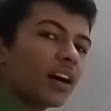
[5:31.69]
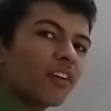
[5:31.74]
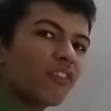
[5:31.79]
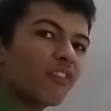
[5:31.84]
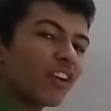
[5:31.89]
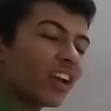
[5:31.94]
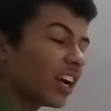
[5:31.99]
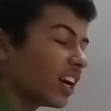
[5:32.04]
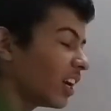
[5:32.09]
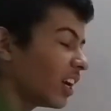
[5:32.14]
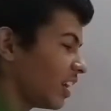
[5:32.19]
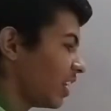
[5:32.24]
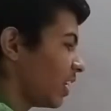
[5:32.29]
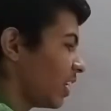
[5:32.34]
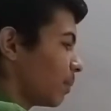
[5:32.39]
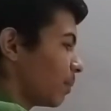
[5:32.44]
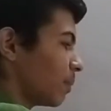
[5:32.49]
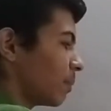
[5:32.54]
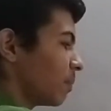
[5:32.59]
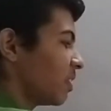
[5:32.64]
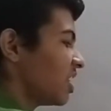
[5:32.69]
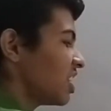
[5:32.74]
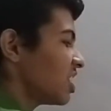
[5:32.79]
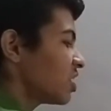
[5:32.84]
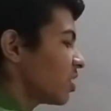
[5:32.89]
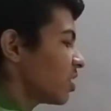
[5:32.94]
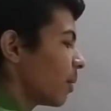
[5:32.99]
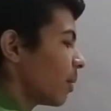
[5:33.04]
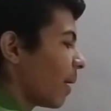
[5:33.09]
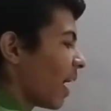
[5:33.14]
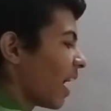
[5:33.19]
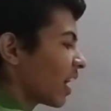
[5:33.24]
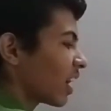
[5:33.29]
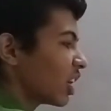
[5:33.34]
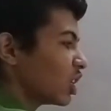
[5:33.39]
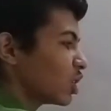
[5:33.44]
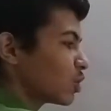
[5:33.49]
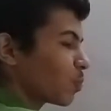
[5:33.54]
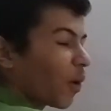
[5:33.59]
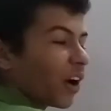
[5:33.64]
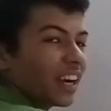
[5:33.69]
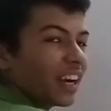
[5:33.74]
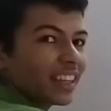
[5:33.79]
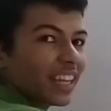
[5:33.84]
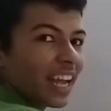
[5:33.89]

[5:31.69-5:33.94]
where in this marker is point,